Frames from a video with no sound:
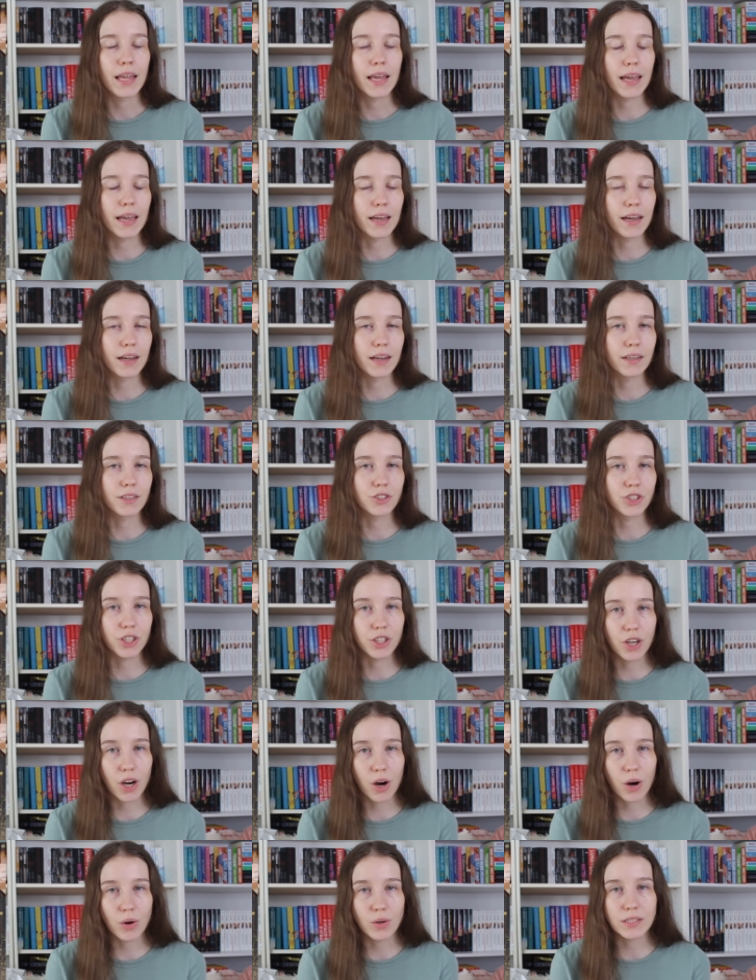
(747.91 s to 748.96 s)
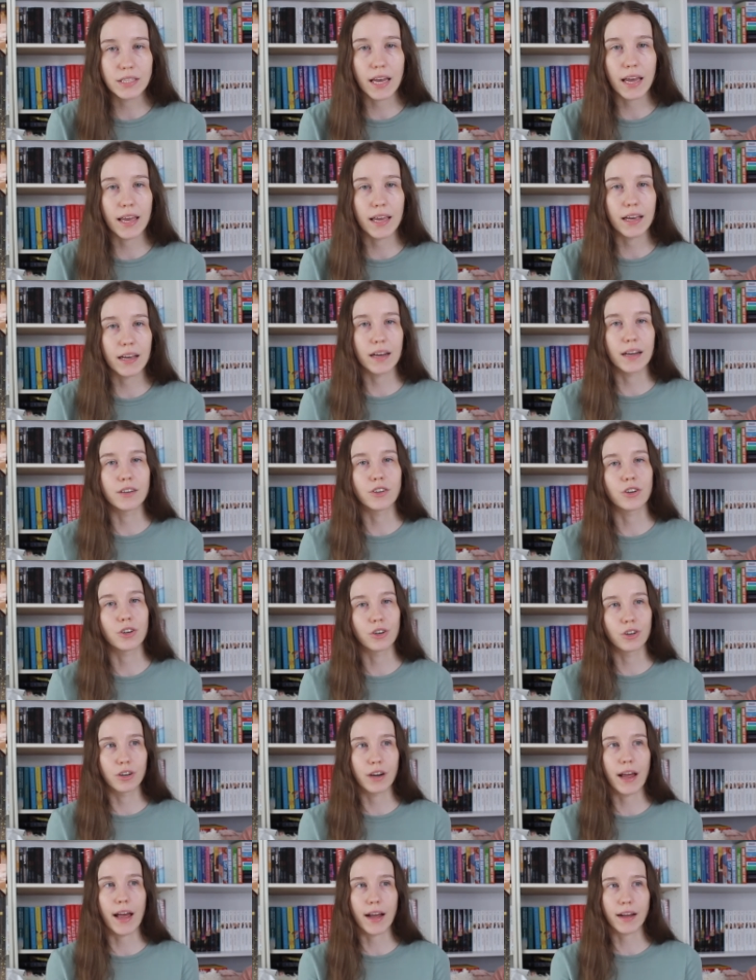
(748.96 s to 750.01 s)
and she goes and
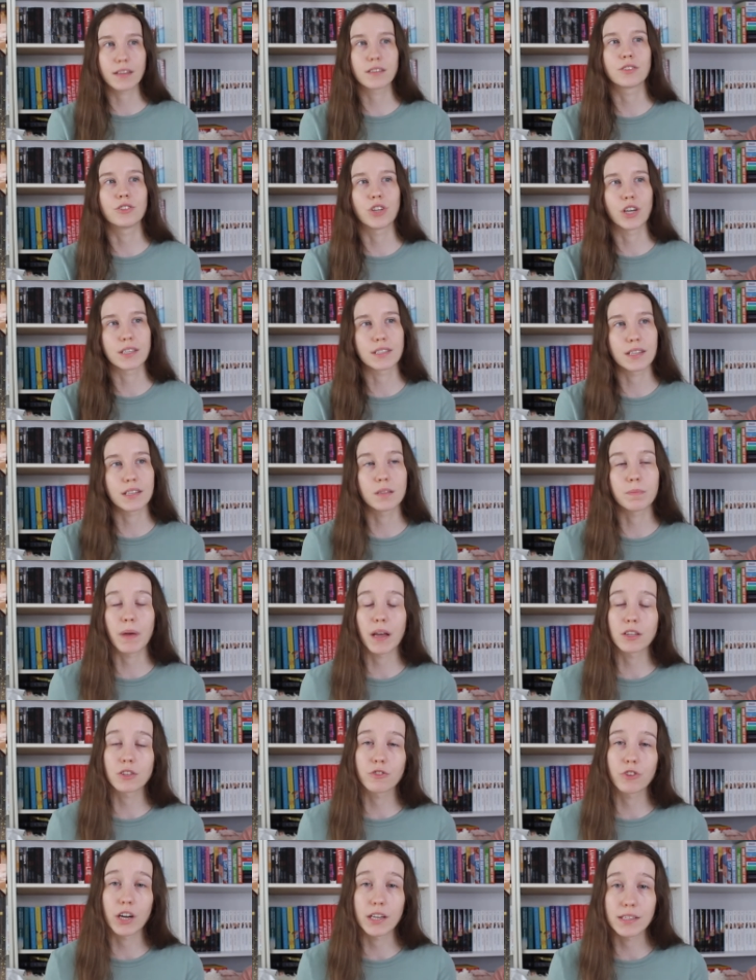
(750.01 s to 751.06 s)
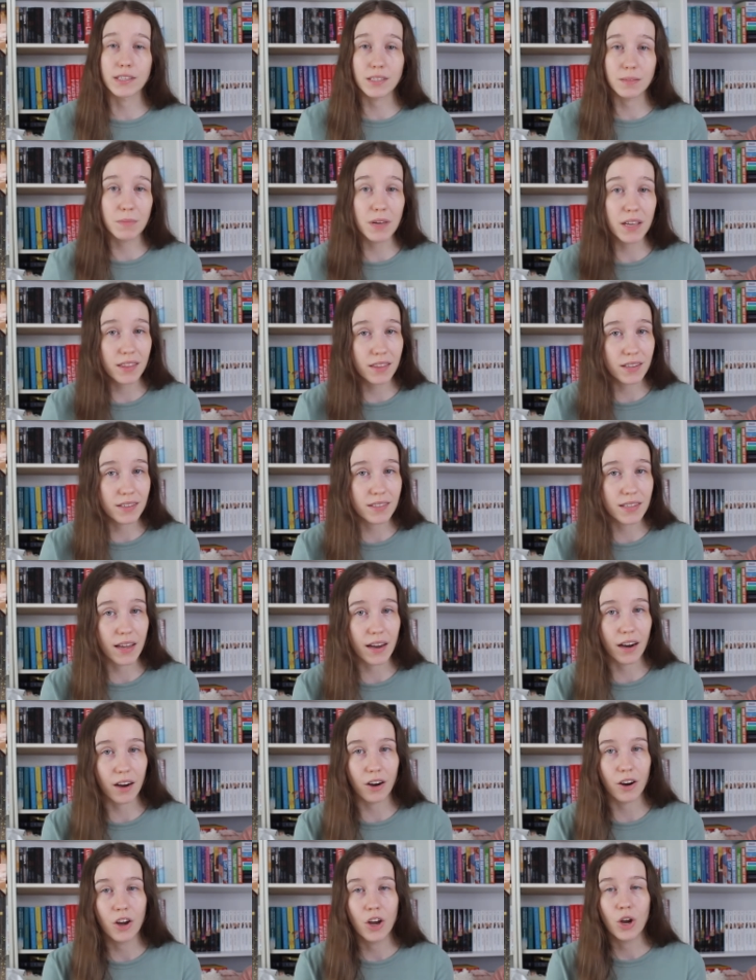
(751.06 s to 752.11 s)
her ex Justin's best friend Smith is
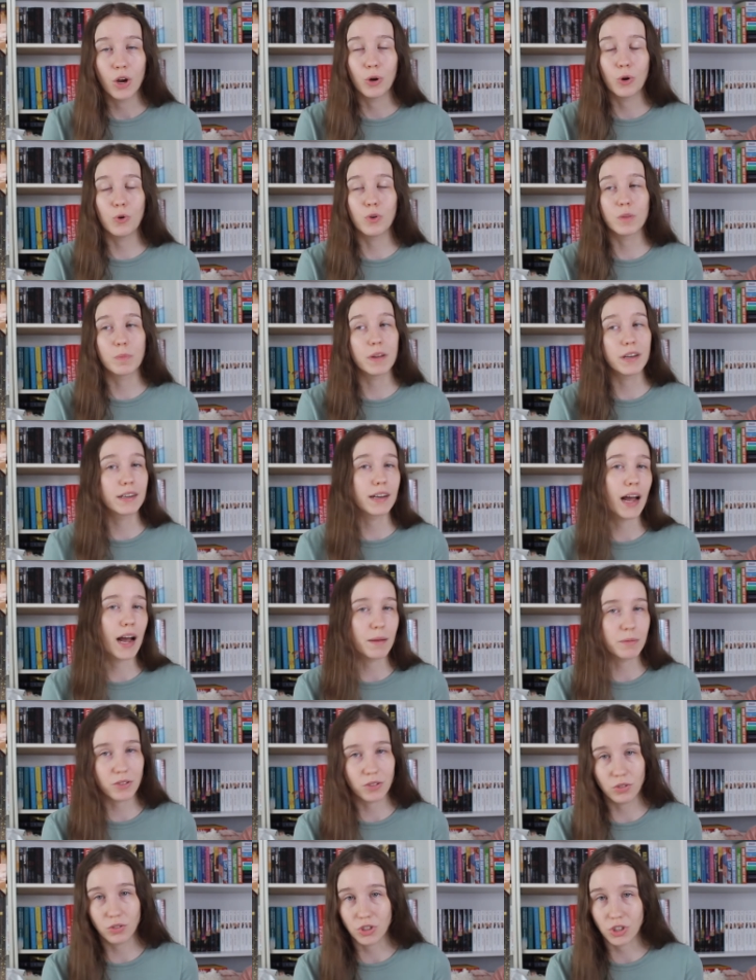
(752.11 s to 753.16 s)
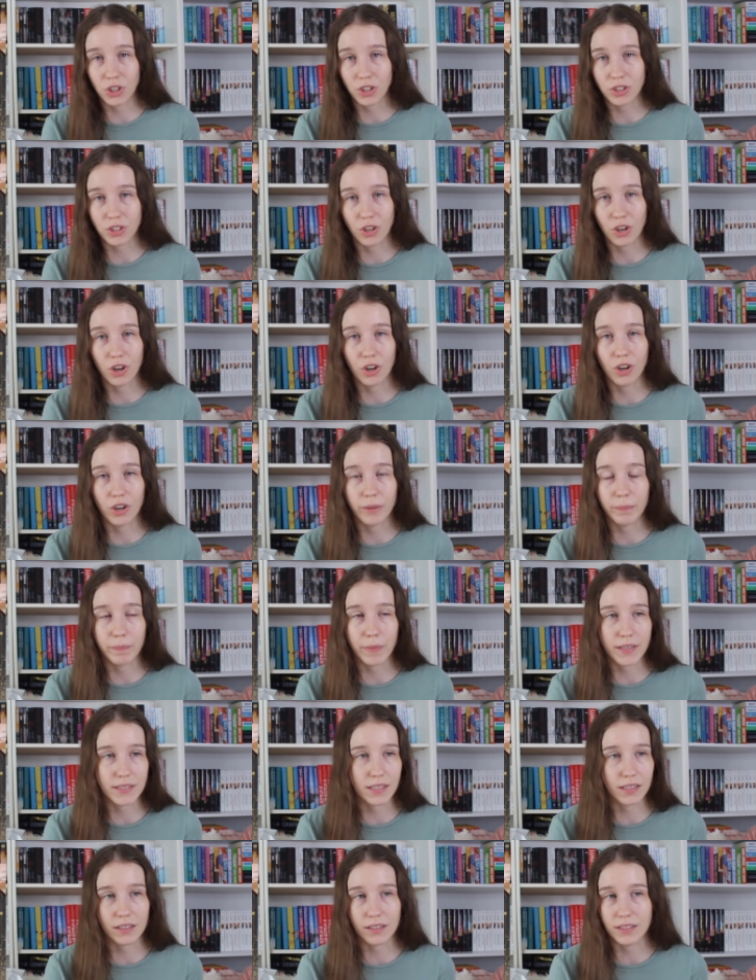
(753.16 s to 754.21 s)
there who has been an absolute jerk to her
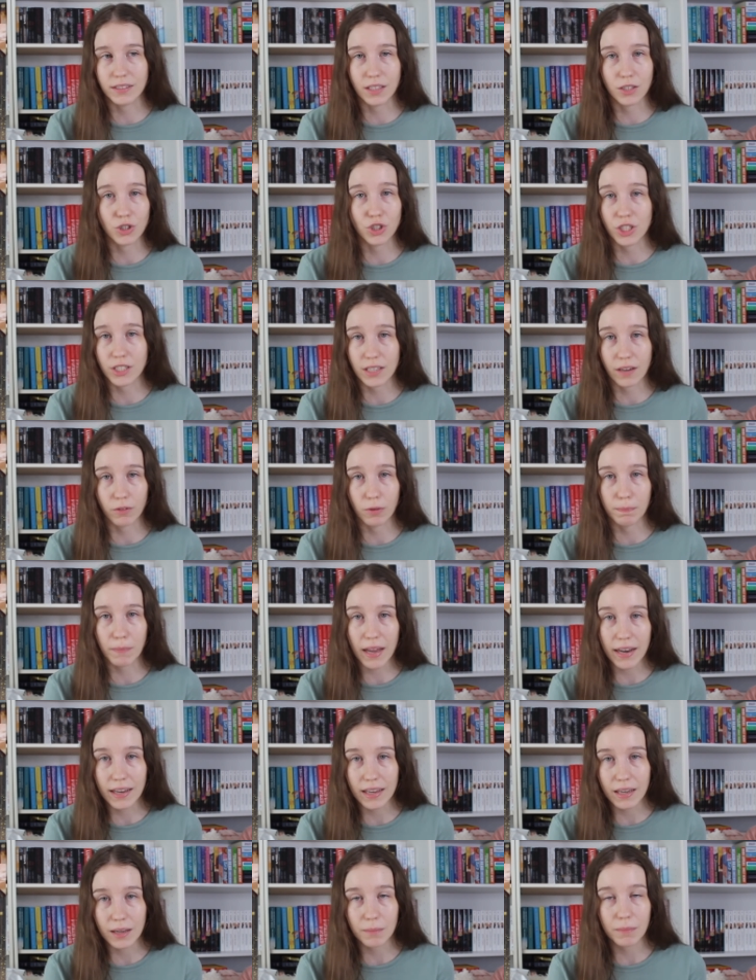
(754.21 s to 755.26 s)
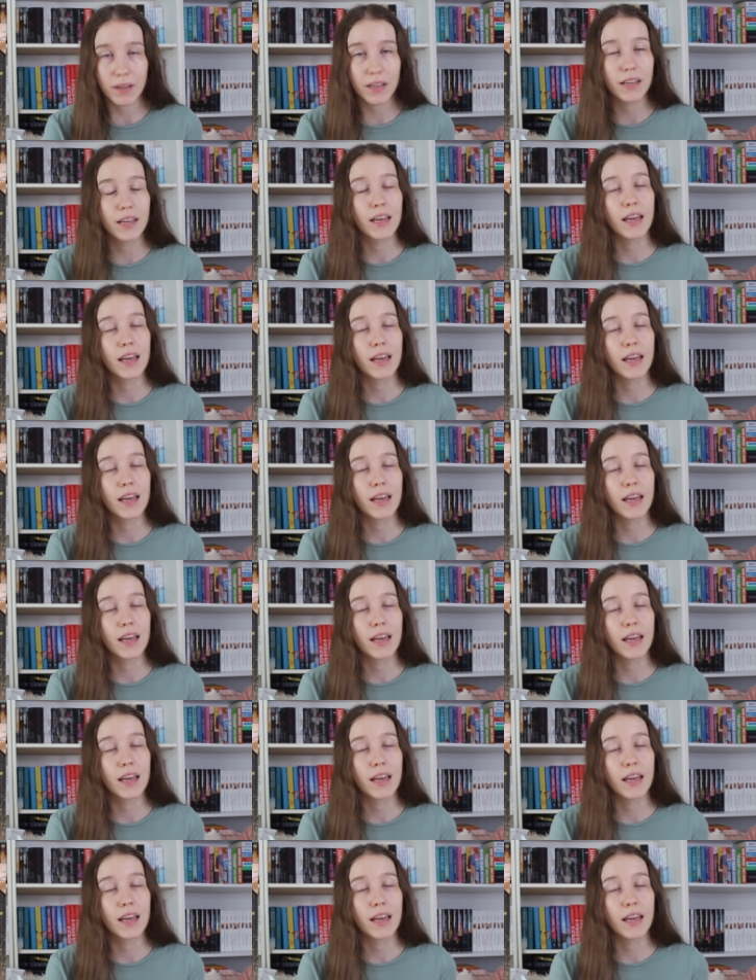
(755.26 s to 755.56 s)
basically since she's ever met him